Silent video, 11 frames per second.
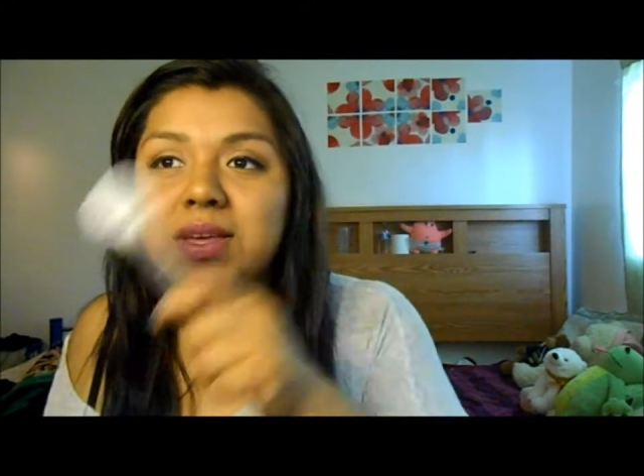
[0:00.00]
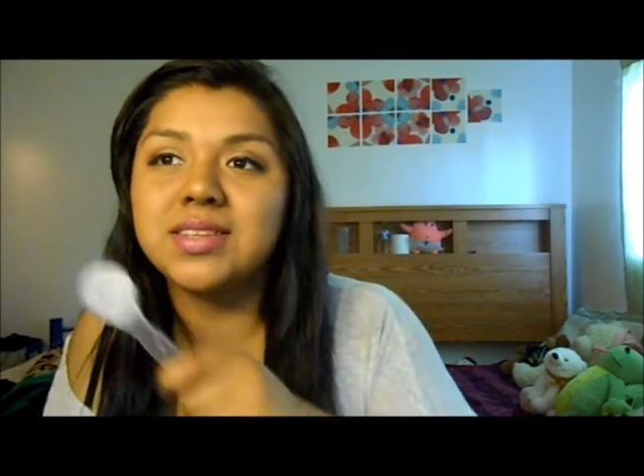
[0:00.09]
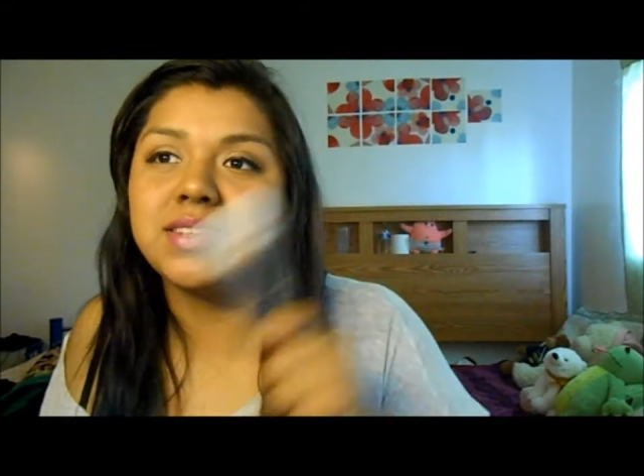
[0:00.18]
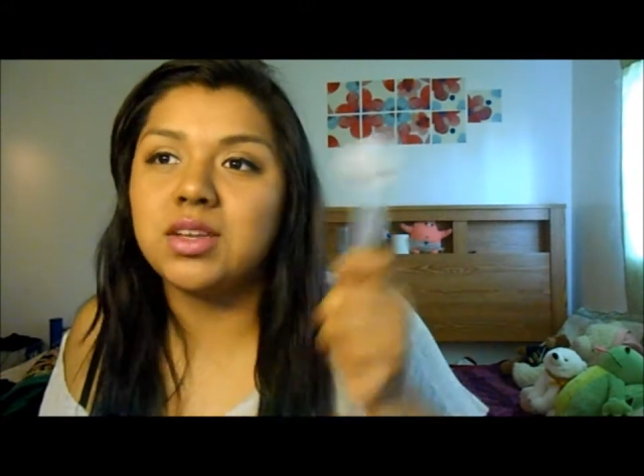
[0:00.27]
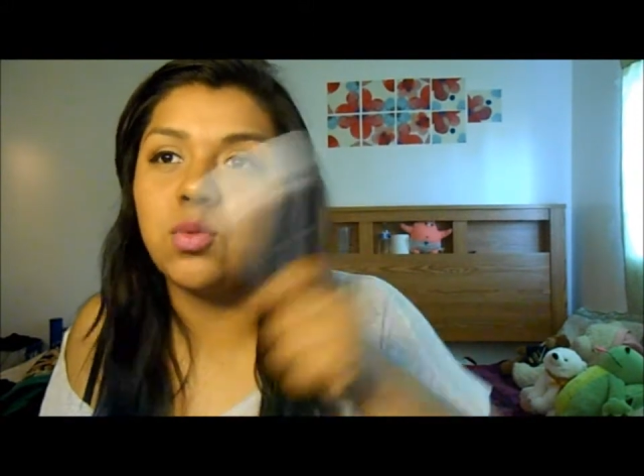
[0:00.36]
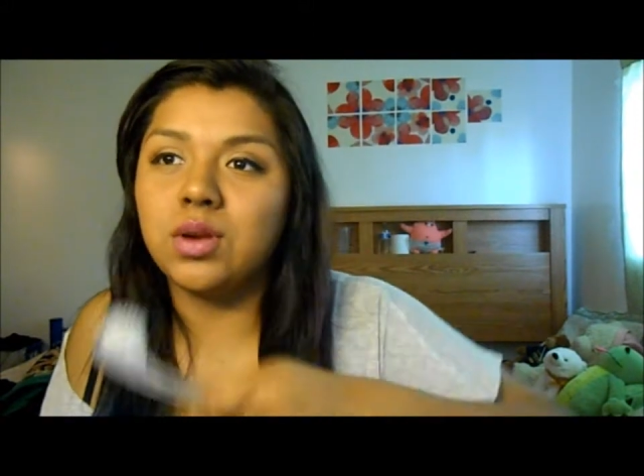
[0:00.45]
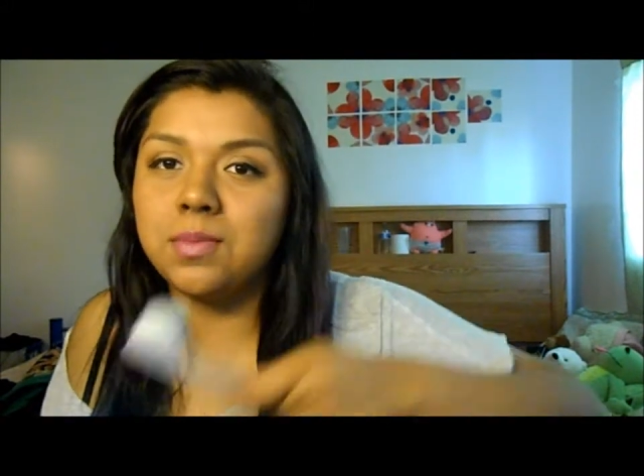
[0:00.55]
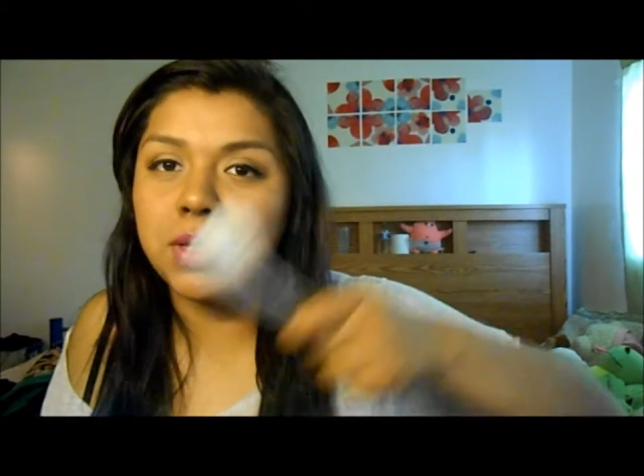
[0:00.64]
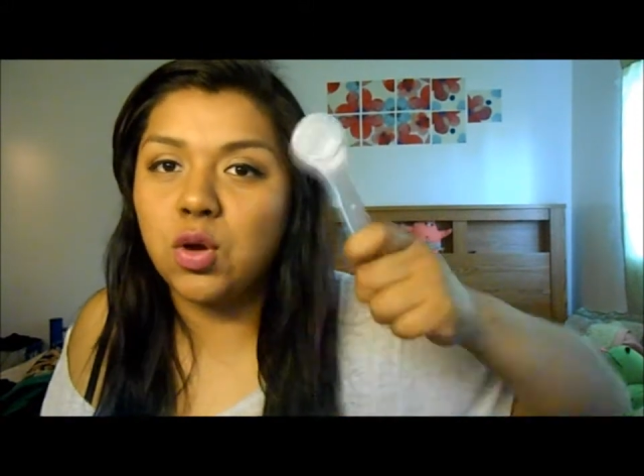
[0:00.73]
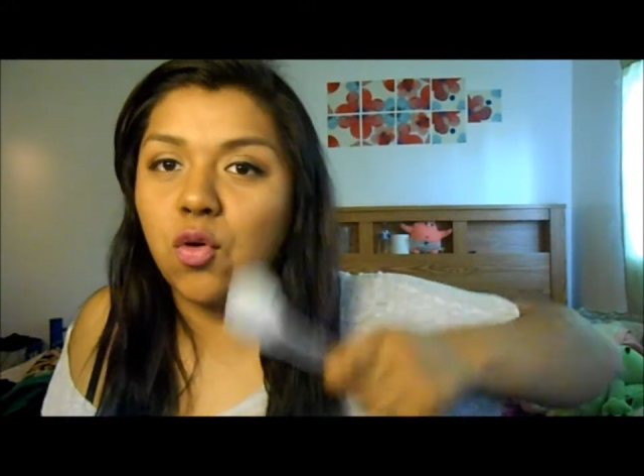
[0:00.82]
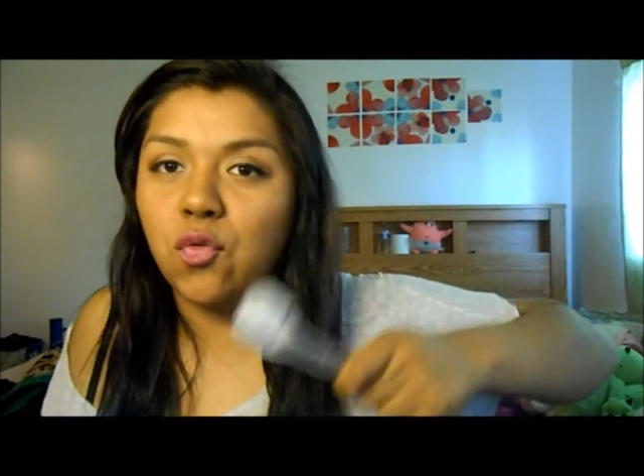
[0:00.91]
because I don't want to
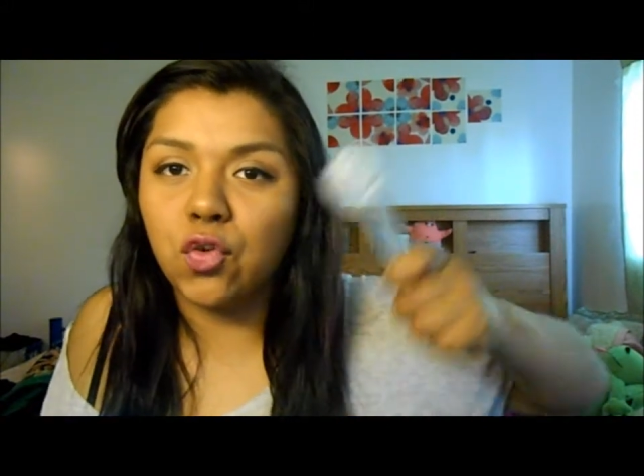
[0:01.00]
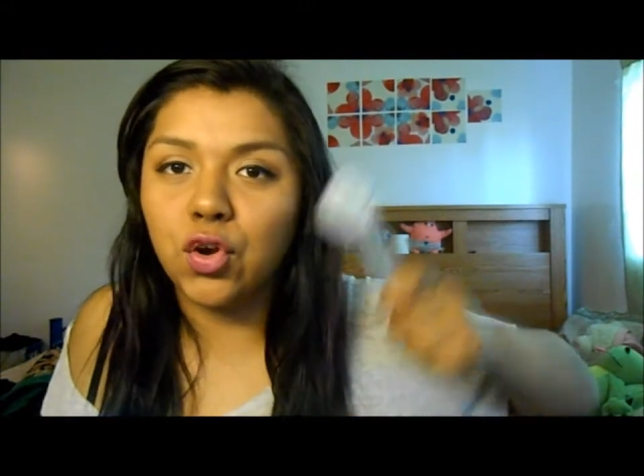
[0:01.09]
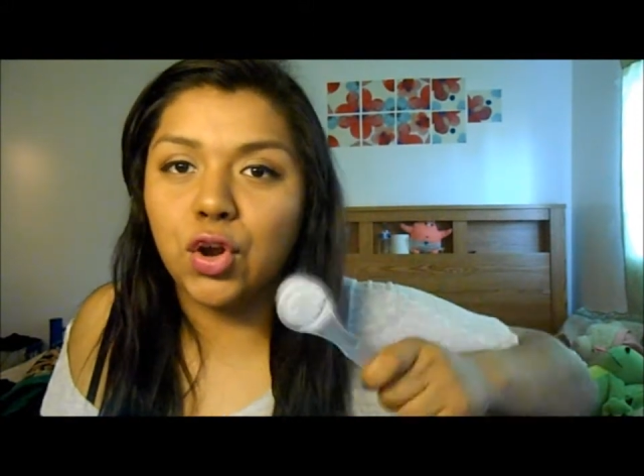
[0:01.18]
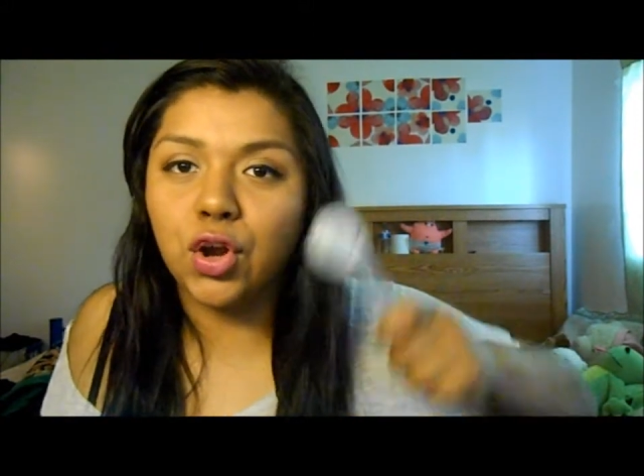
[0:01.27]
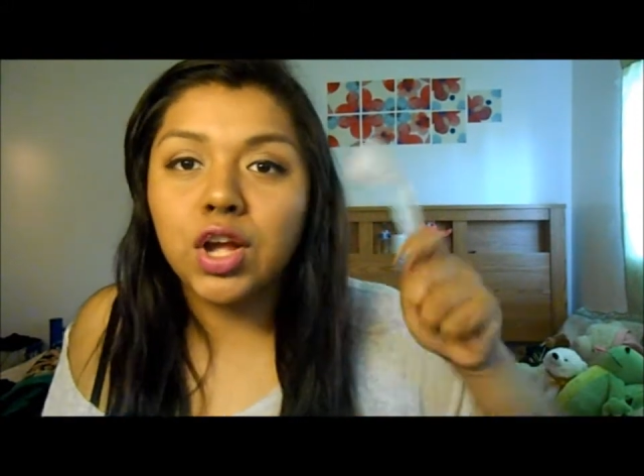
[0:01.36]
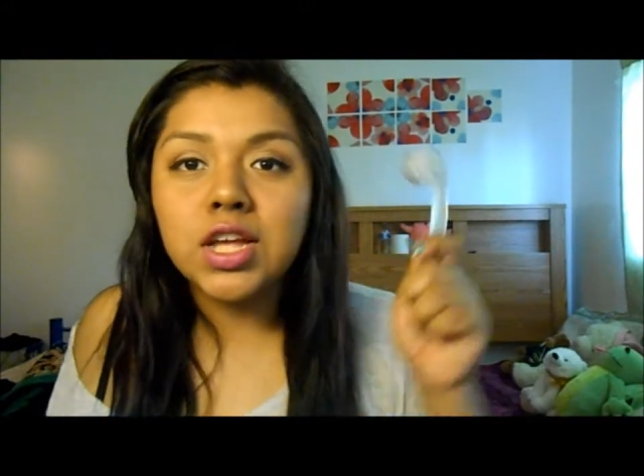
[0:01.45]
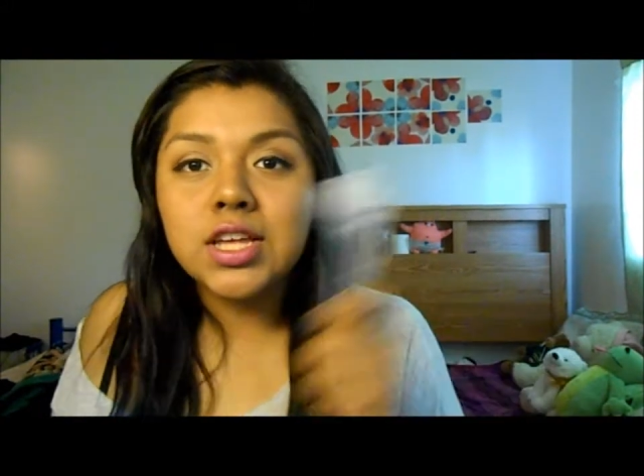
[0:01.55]
be over